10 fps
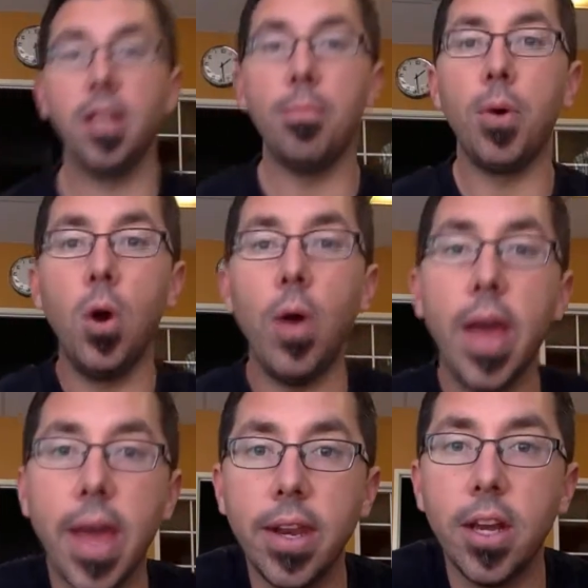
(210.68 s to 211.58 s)
limbo.
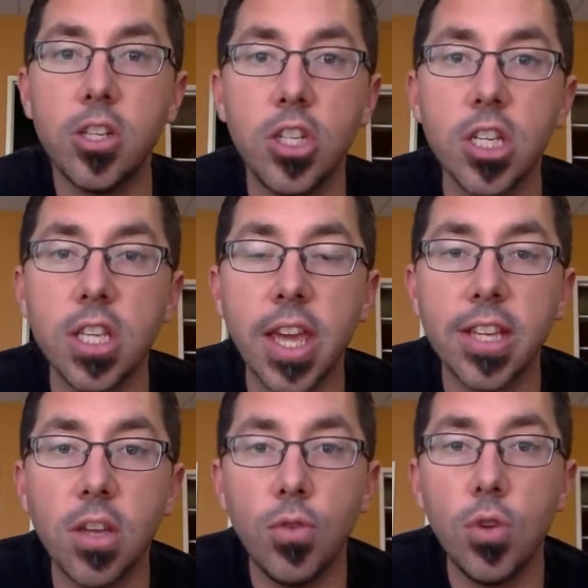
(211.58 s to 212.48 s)
And just in
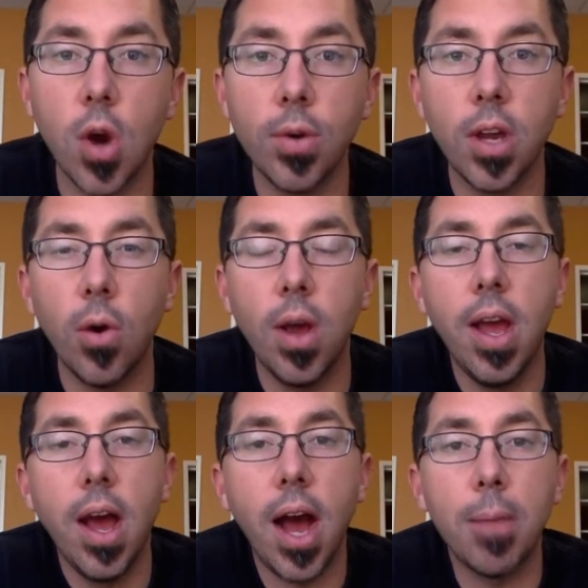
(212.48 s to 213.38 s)
case if you don't know,
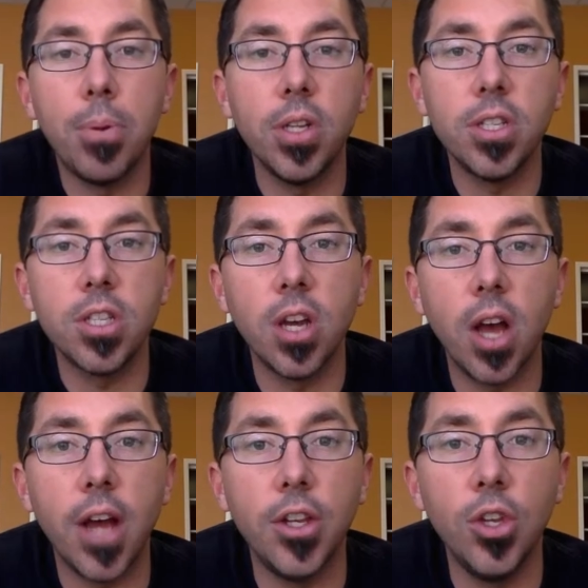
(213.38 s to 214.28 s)
I put
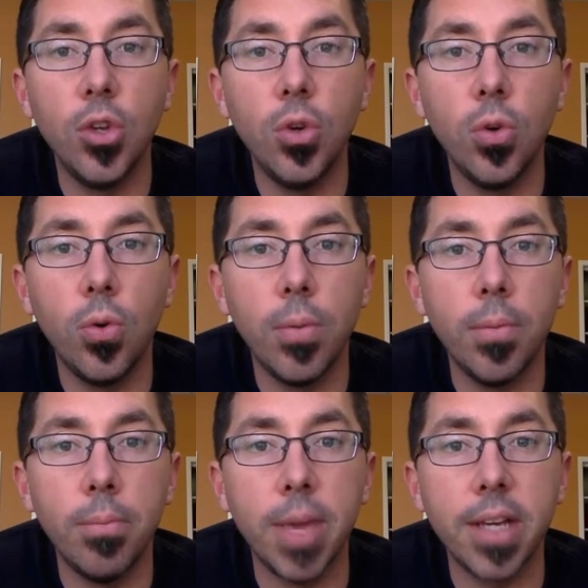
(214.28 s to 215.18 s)
a new
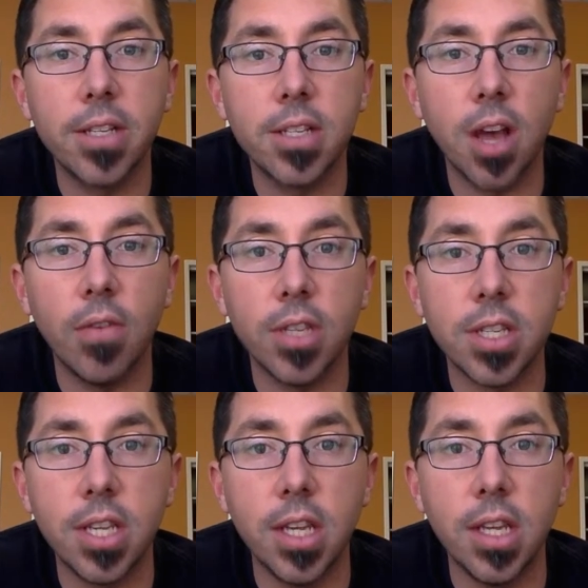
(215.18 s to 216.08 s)
mix of a
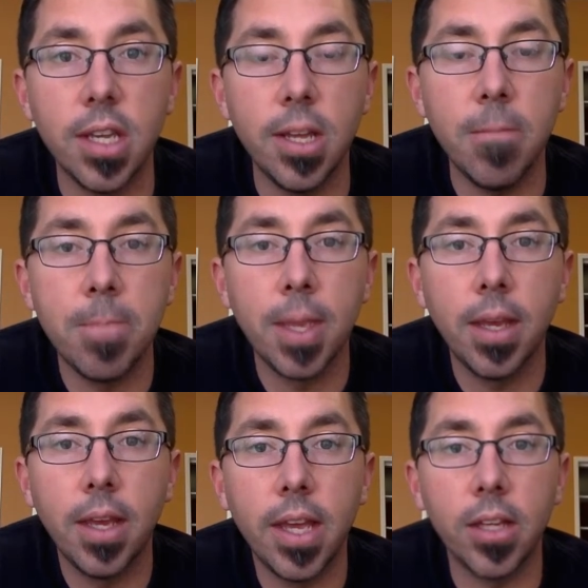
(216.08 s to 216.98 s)
CD
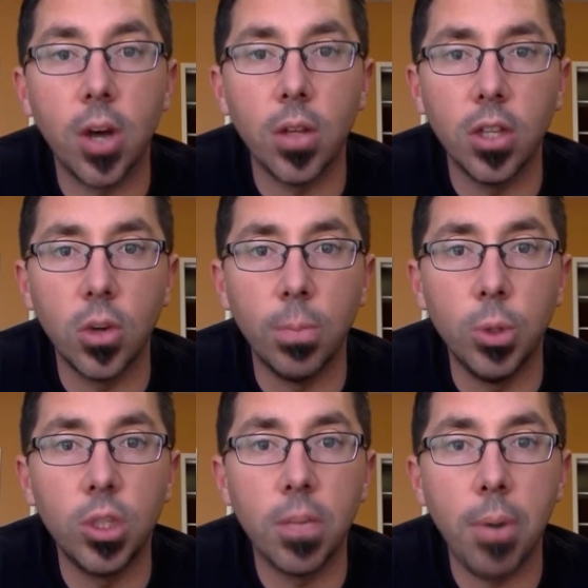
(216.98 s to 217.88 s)
in all the little
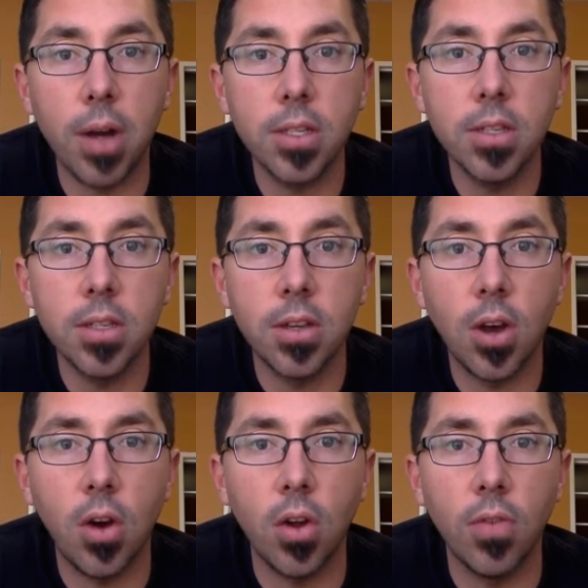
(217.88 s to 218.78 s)
music boxes,
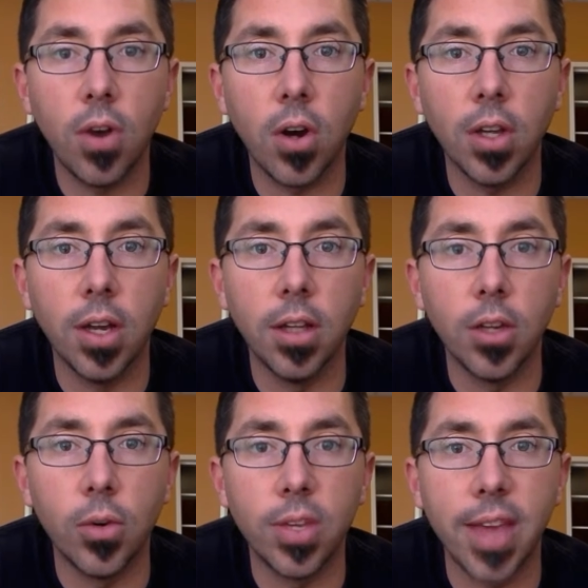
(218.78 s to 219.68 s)
all of our
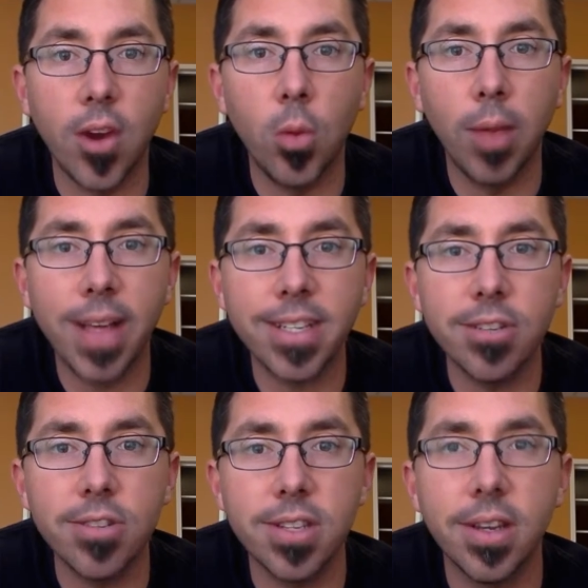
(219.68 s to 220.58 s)
little ghetto
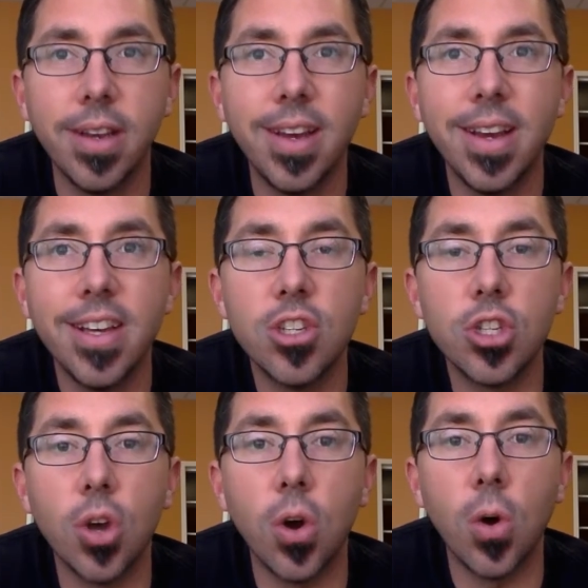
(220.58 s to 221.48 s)
blasters.
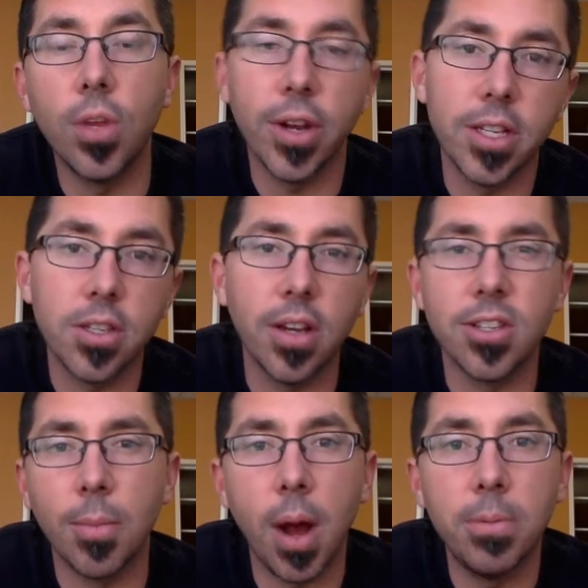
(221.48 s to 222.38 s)
So there is
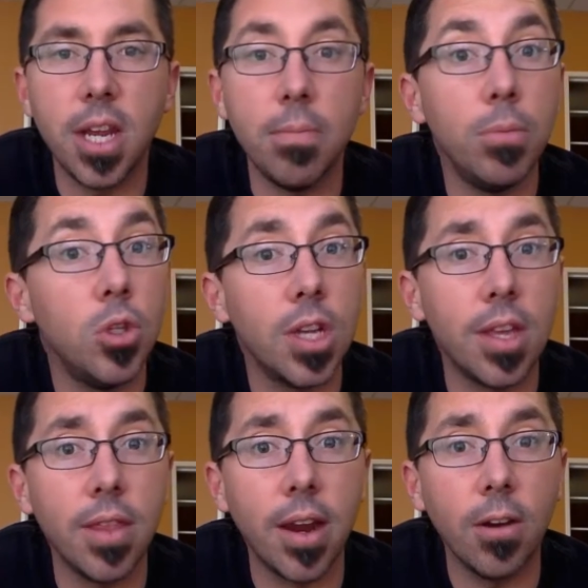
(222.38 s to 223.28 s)
some updated music
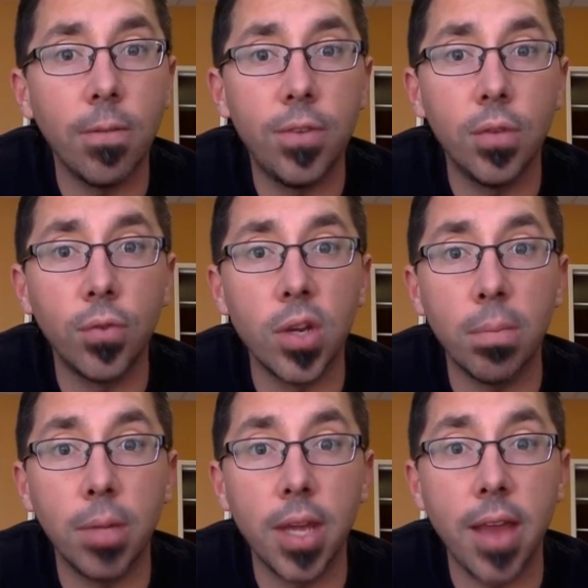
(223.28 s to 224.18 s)
in there. Feel free to
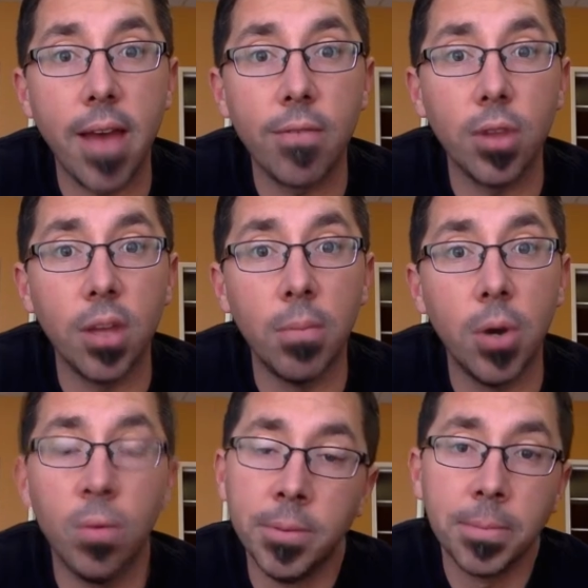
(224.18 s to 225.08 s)
play that for limbo,